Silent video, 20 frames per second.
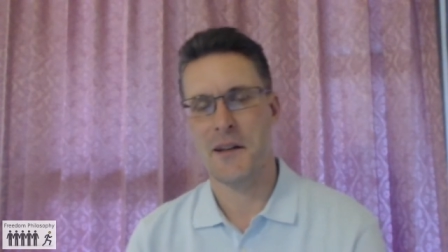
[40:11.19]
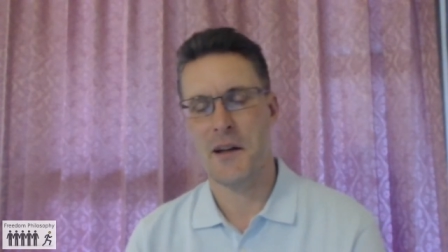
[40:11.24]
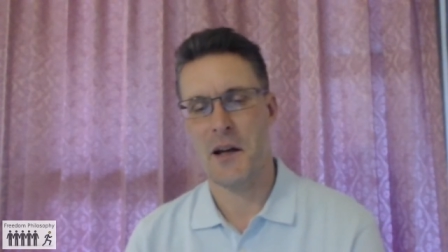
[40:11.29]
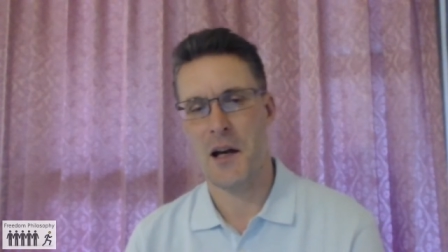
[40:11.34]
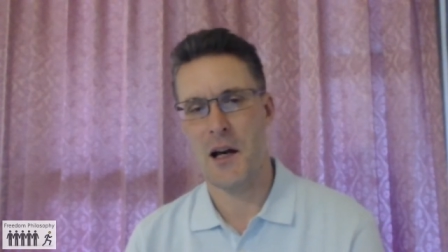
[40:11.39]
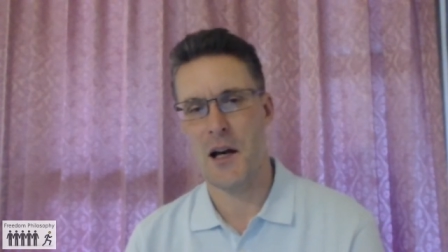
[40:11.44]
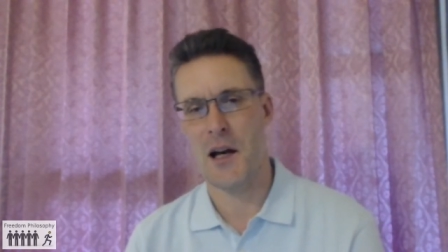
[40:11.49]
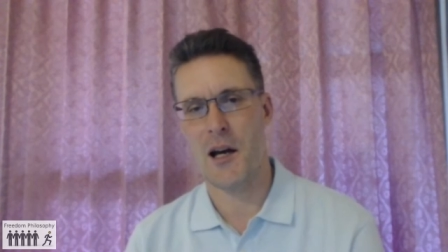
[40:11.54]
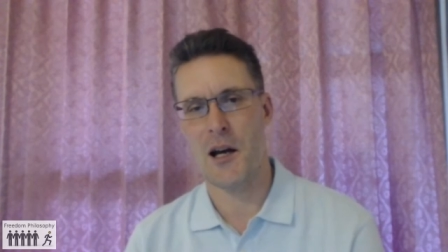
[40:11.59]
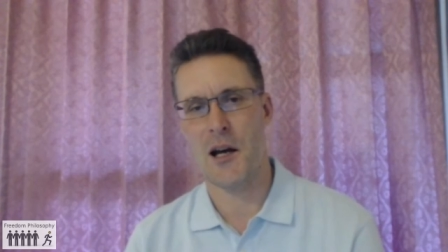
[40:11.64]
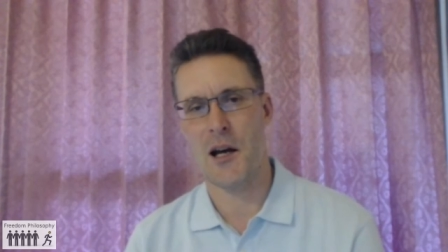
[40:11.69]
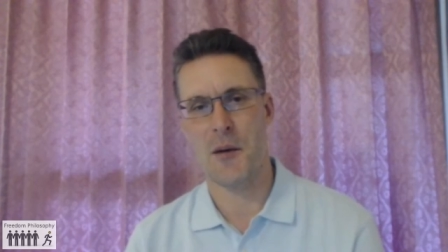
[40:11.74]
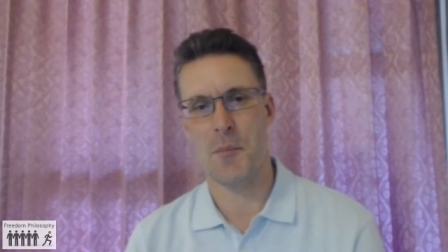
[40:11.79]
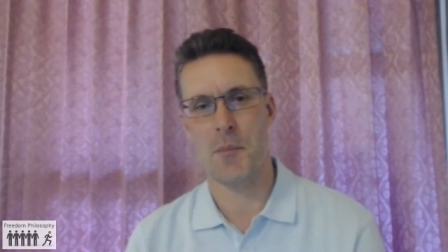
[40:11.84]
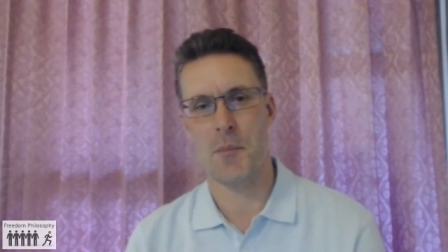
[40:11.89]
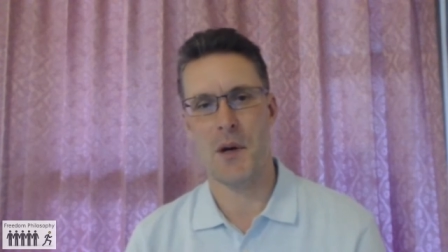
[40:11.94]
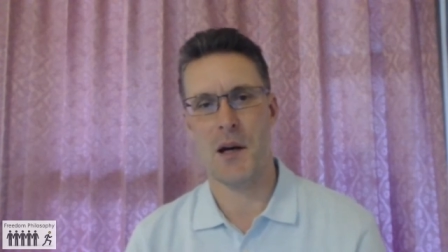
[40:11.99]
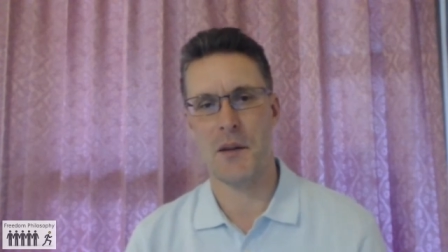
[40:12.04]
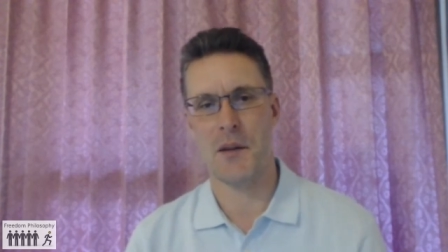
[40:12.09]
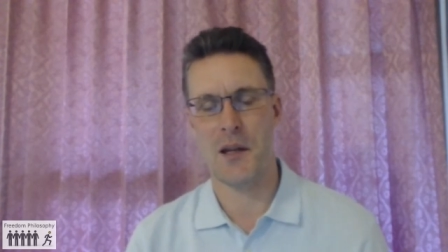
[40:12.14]

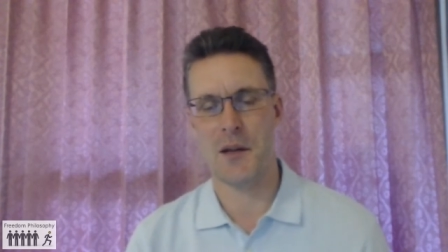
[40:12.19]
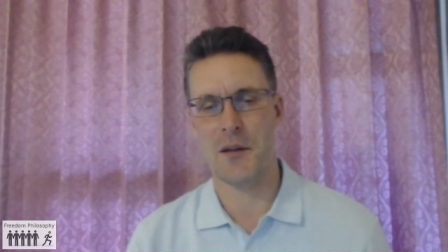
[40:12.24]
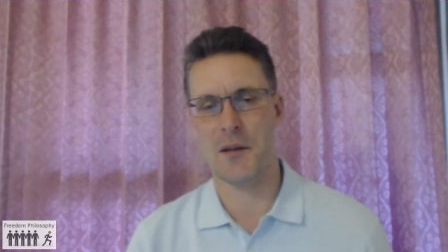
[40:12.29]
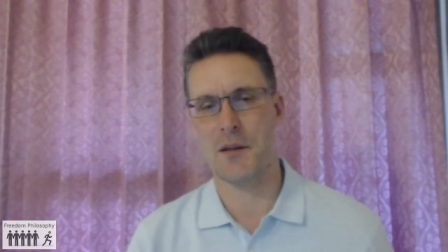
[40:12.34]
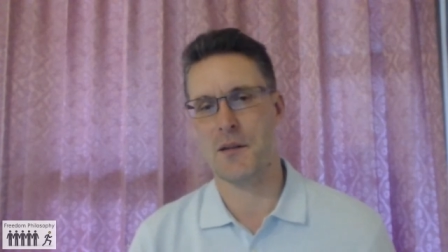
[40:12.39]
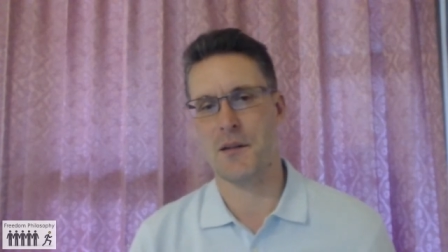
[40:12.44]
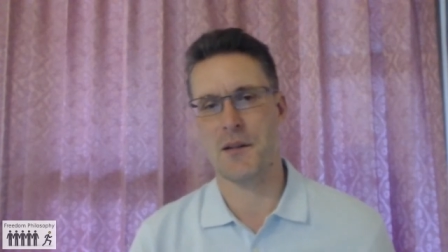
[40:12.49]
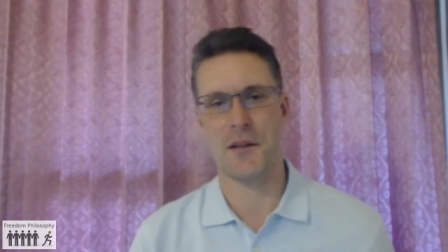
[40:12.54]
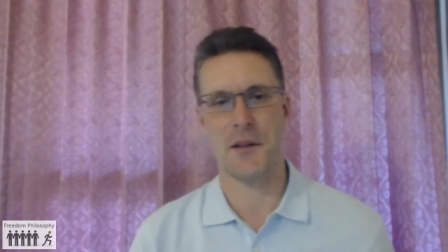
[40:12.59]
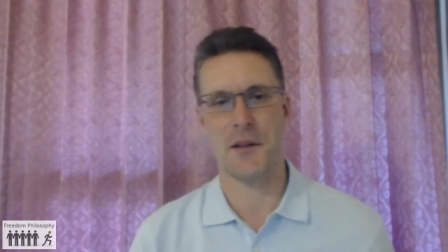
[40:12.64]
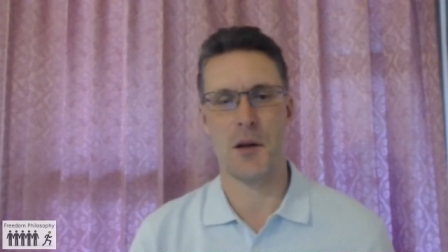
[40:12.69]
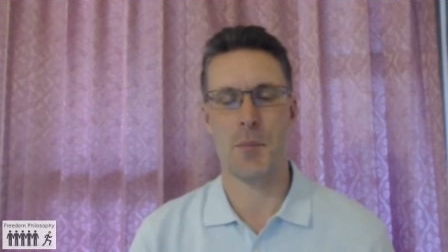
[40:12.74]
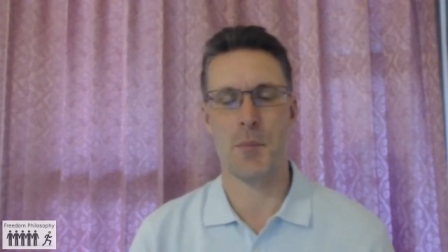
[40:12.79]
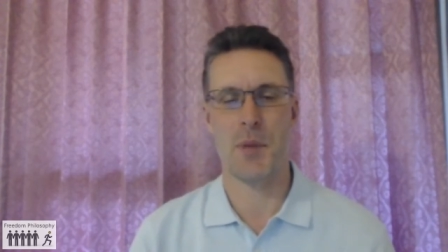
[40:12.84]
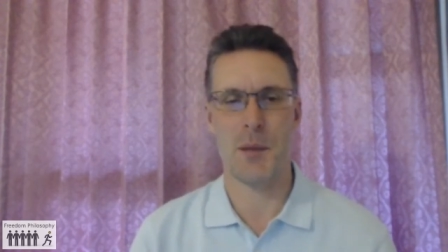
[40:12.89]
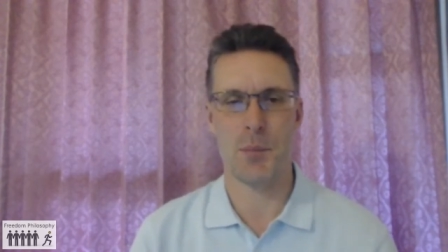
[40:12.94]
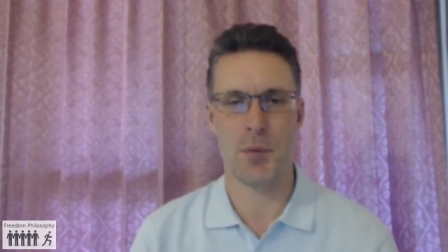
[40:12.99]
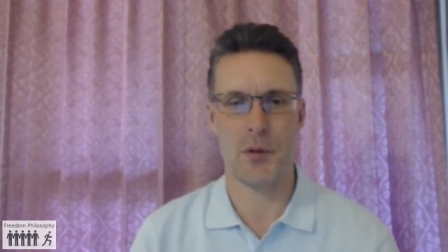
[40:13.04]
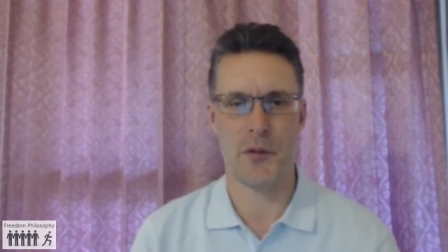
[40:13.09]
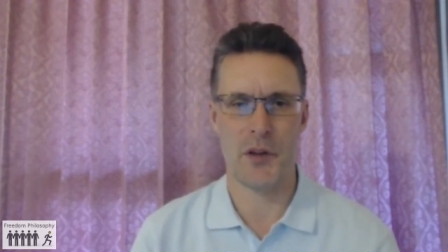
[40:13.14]
Um, and then, you know,
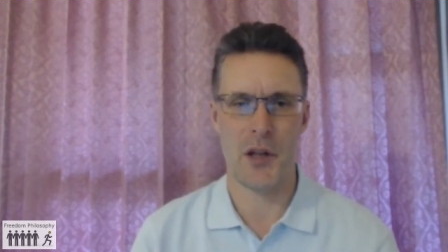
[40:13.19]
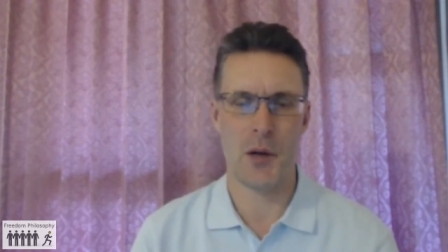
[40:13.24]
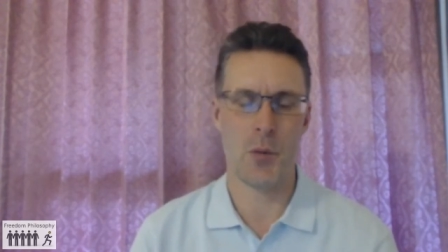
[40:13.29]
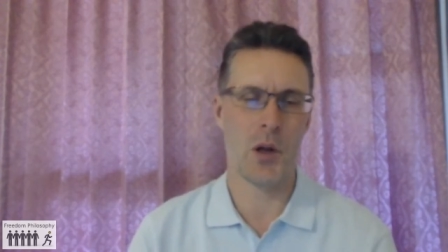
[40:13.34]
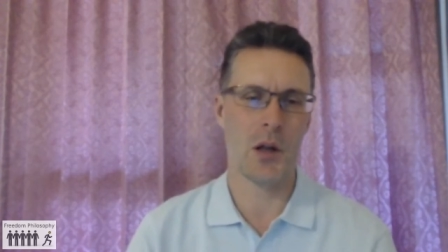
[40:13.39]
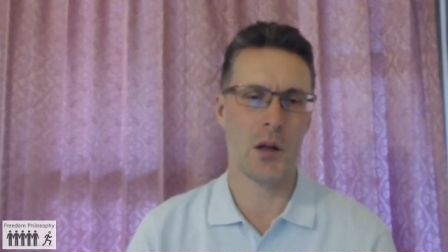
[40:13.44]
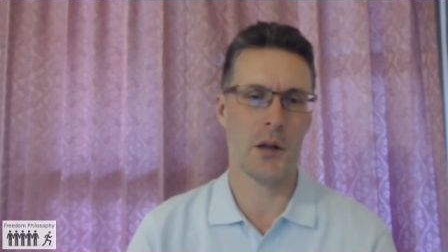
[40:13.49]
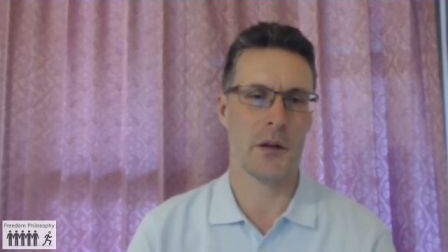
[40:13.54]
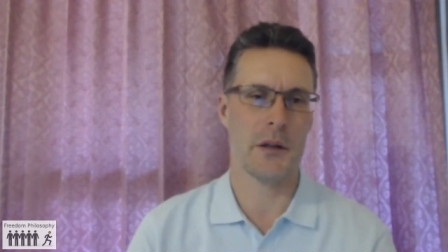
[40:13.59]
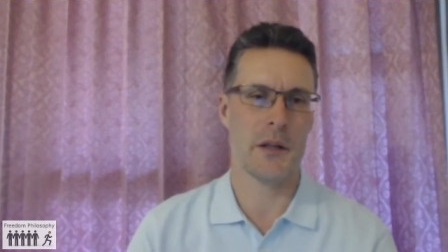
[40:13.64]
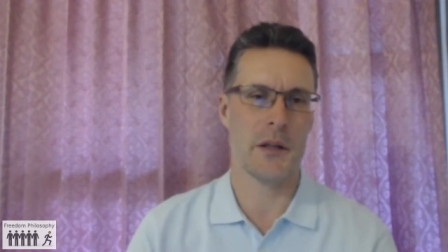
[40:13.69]
people say, well,